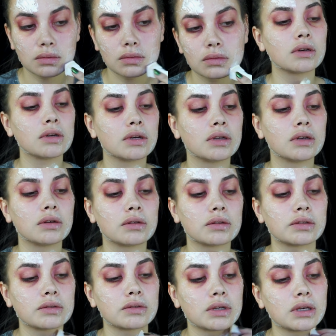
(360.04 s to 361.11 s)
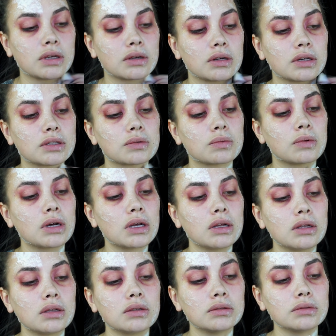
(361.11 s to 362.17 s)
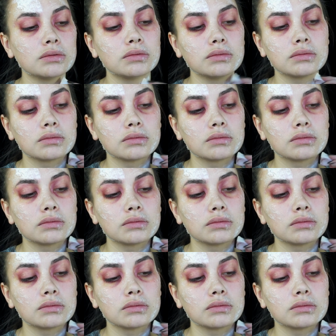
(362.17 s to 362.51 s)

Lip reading: And also here as well.